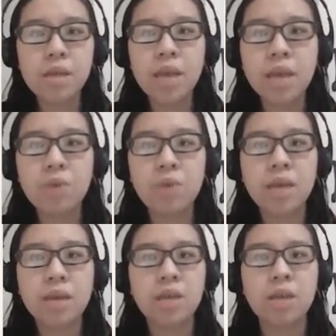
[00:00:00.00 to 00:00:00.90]
The next one
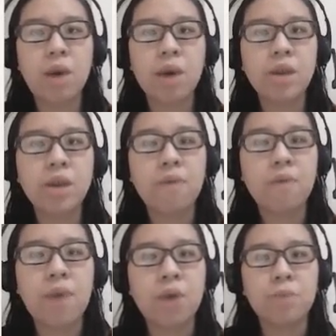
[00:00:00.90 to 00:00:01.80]
is the quality of
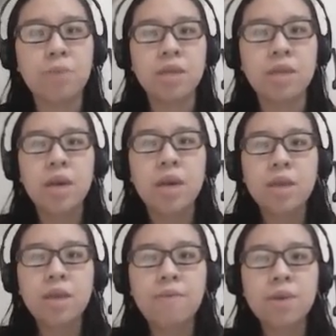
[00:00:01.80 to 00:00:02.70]
arguments.
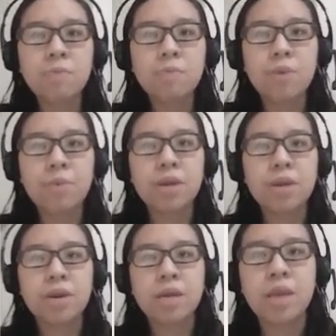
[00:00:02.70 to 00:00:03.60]
The first parameter
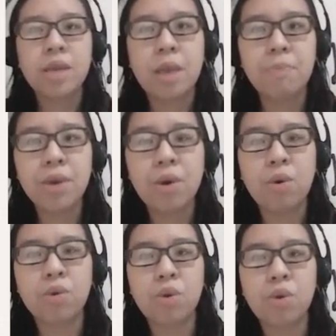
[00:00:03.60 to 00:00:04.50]
is TAP
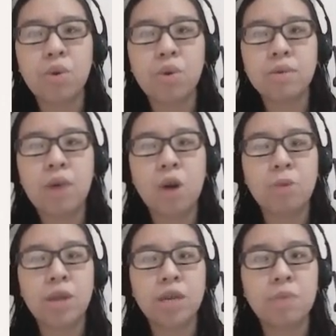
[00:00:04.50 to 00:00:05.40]
or Tolman's
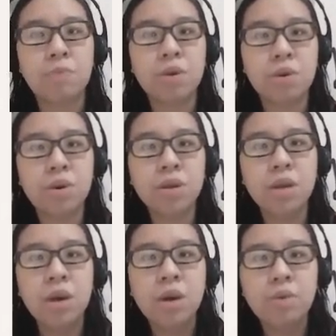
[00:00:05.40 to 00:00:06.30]
argumentation
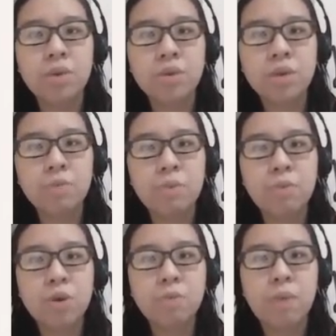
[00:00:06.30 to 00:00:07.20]
protocols, which was
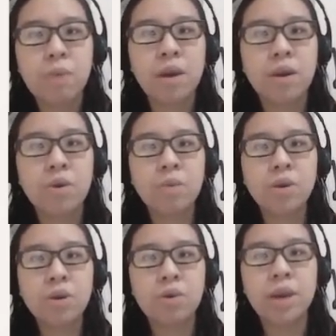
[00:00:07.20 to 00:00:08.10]
proposed by
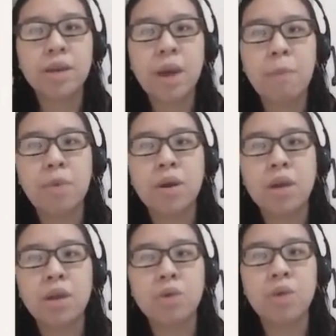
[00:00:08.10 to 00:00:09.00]
Robert Shaw and
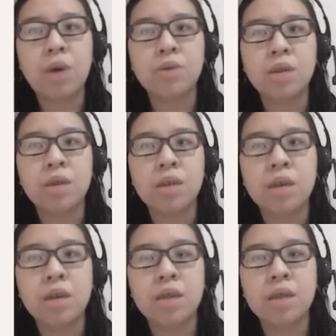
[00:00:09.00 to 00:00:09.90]
Campbell in
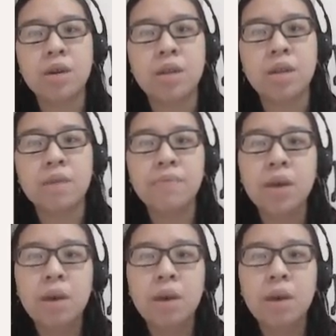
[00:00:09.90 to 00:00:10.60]
2013.